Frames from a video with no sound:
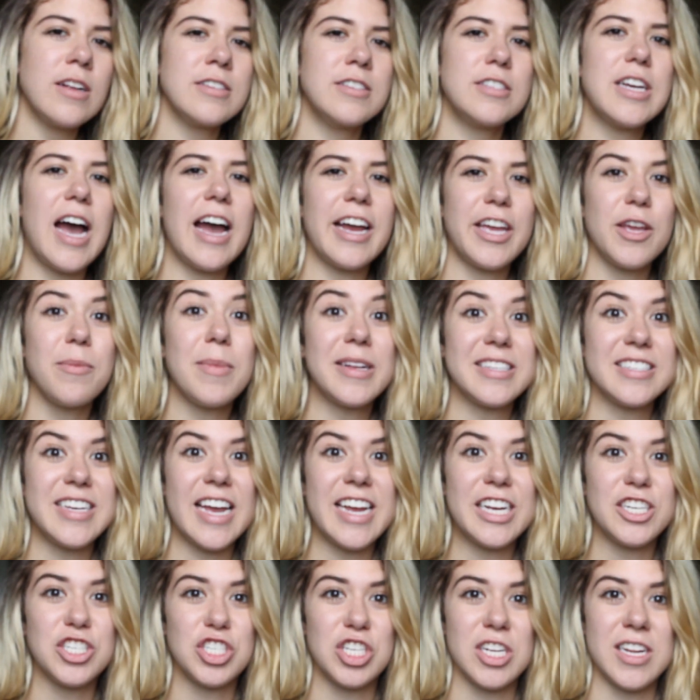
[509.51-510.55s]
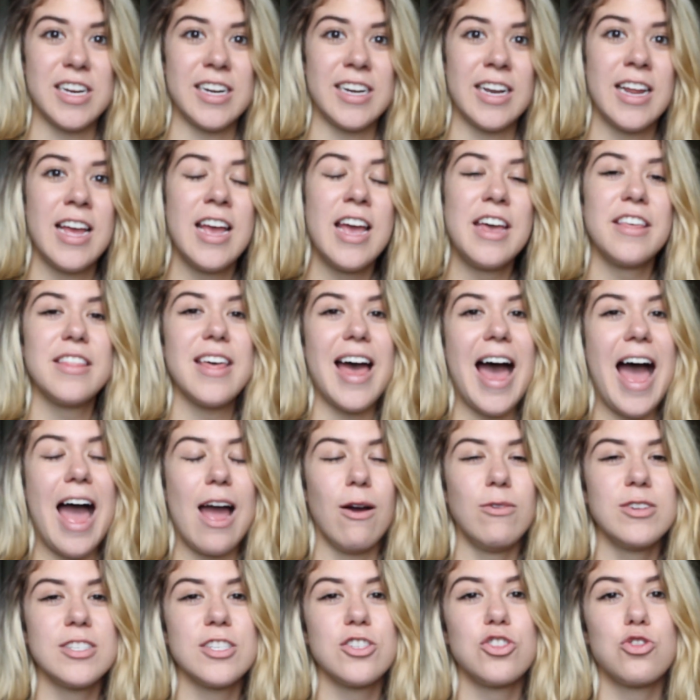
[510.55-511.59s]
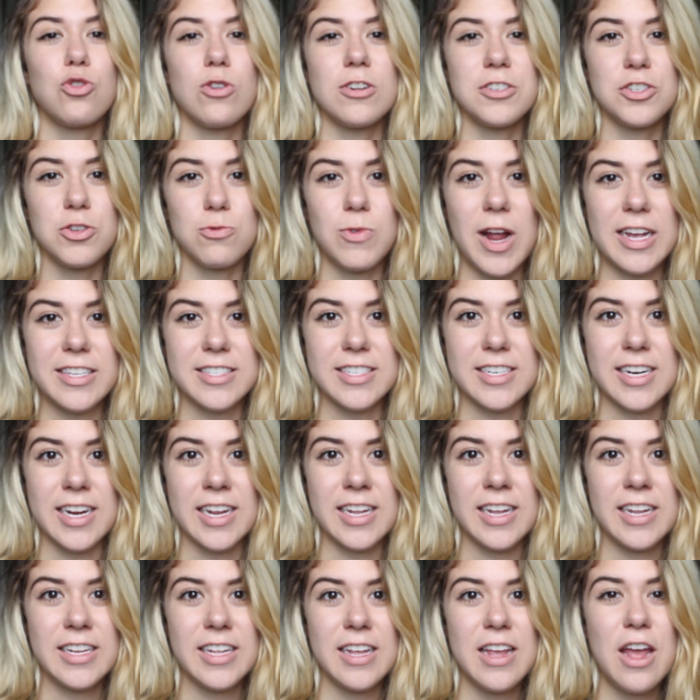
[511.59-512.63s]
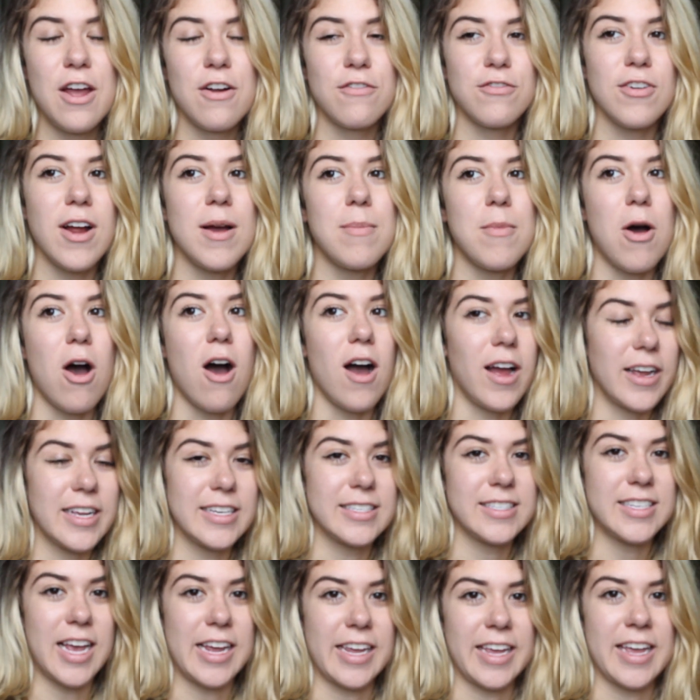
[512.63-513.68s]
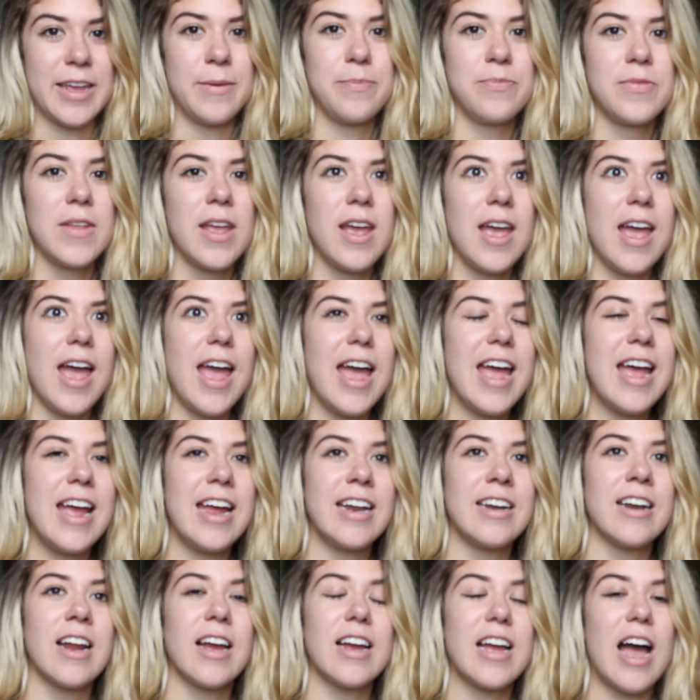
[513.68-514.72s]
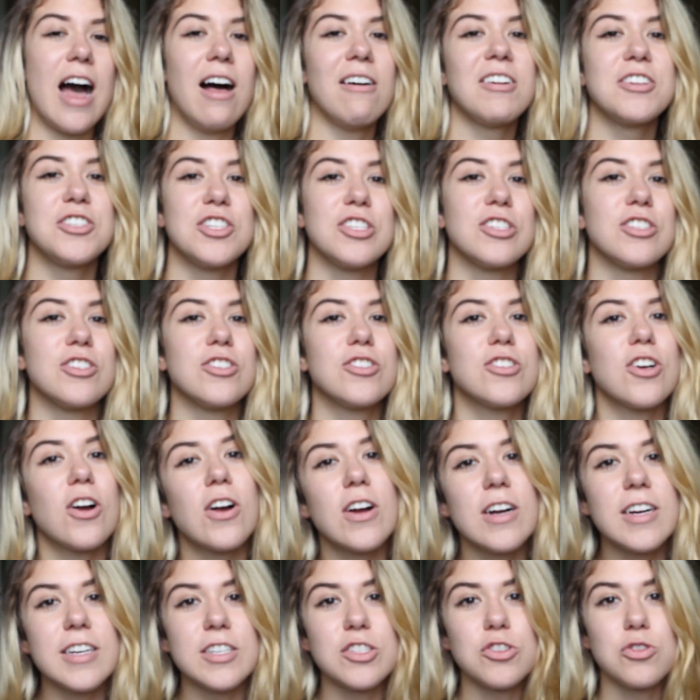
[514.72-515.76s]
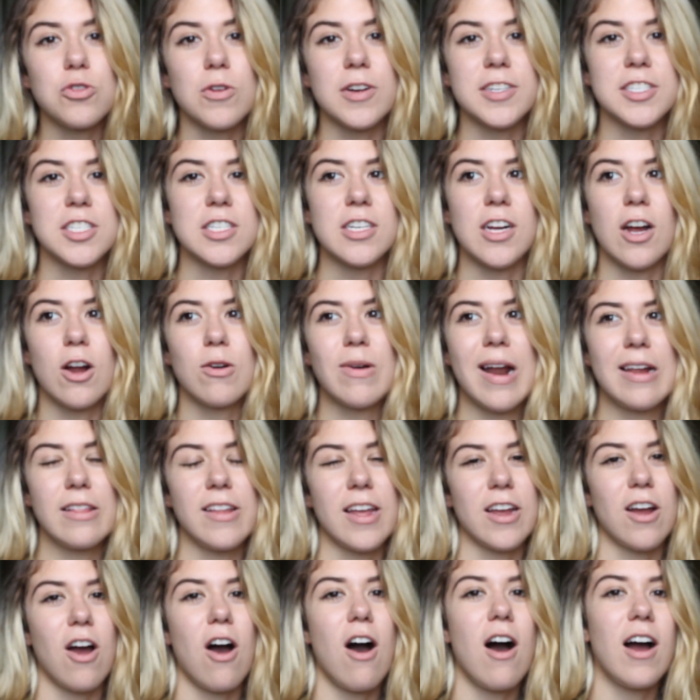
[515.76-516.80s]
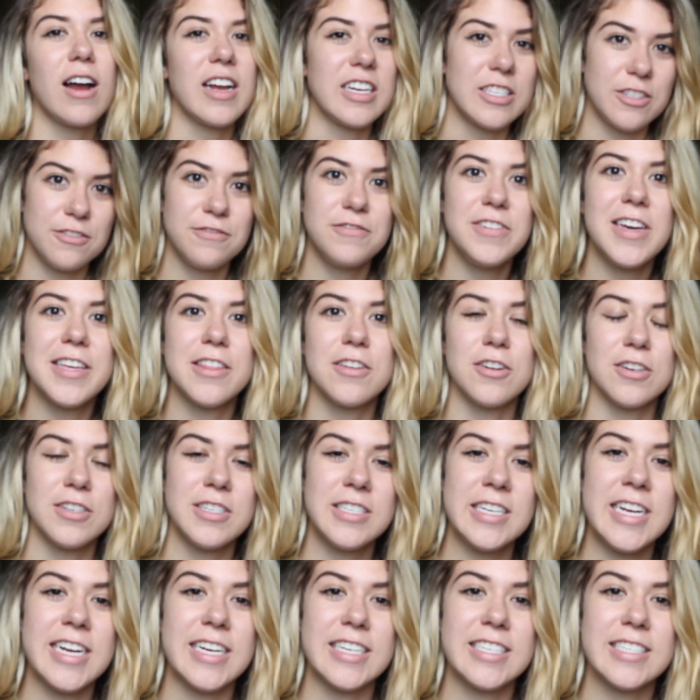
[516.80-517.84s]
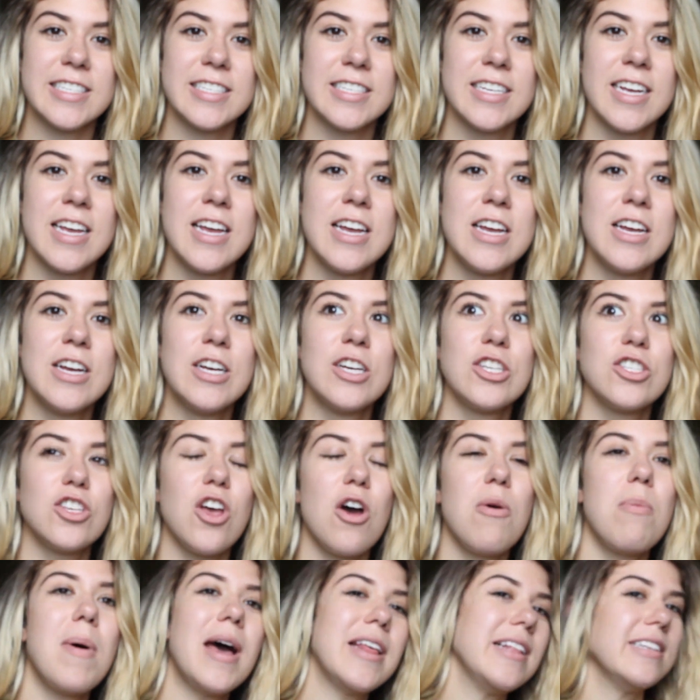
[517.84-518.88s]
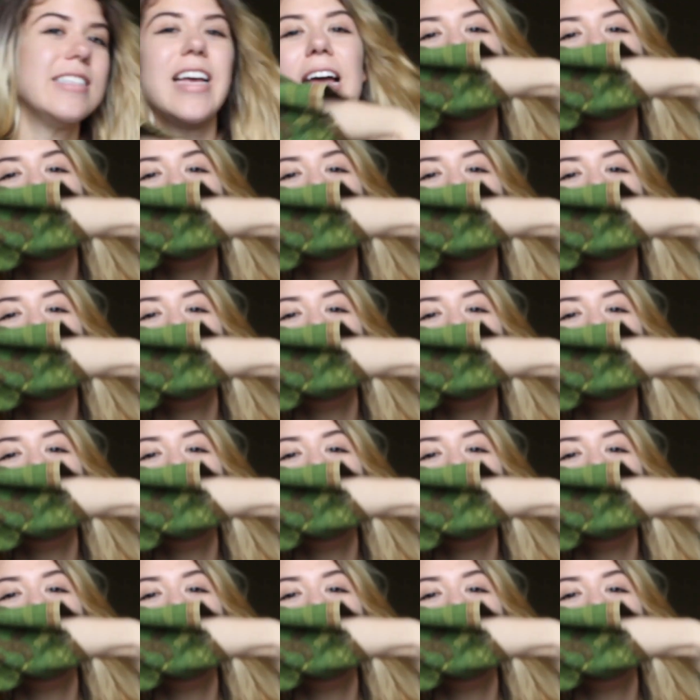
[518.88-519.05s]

documentation that I was a Georgia resident from August 2nd. And colleges start in Georgia around like August 5th or 6th. So by the